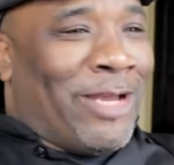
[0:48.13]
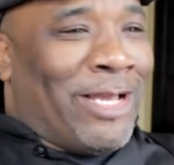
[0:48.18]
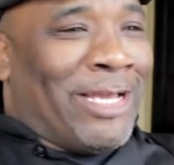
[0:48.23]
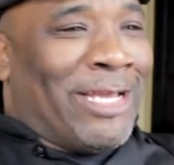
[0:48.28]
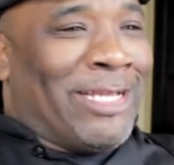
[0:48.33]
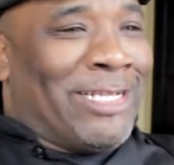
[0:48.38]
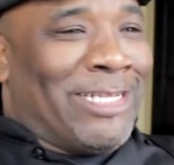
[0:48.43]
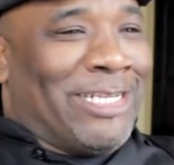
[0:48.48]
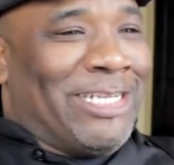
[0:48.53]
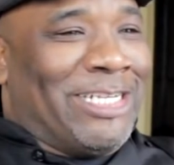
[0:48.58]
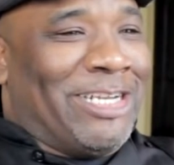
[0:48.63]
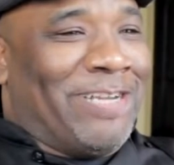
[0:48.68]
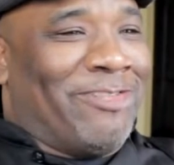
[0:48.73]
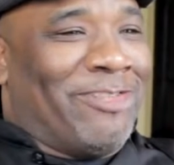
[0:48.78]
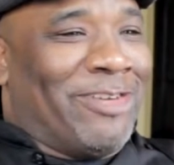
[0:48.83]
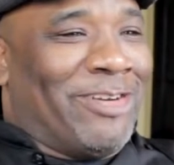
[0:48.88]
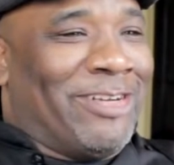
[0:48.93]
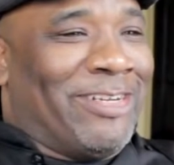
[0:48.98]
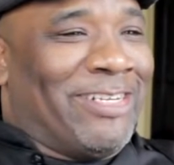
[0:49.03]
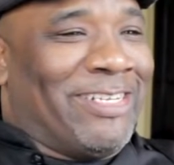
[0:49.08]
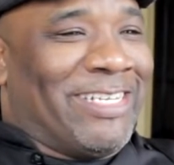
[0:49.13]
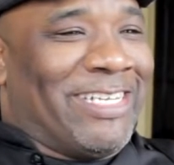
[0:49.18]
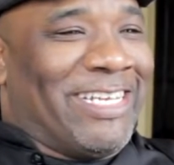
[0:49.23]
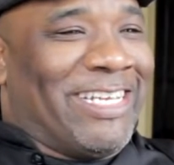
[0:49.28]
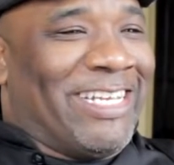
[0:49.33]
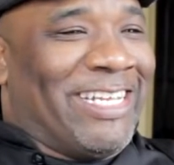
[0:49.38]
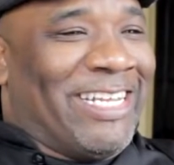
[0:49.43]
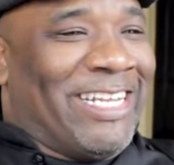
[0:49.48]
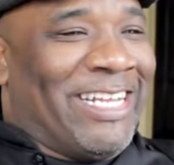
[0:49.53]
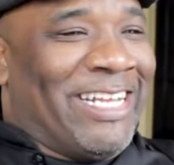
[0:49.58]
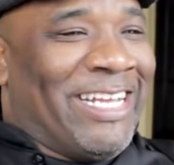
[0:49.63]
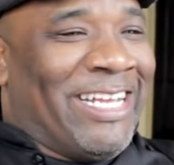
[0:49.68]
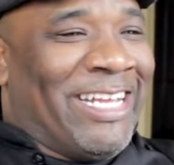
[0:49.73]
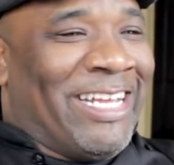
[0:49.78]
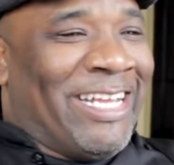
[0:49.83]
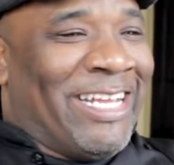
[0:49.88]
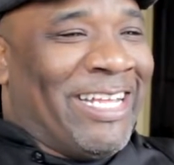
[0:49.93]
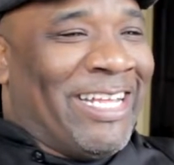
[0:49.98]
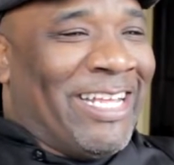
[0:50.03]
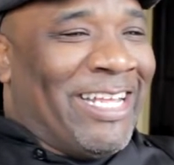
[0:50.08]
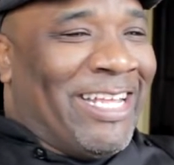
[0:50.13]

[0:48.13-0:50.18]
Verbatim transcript: I get the jitters, and uh,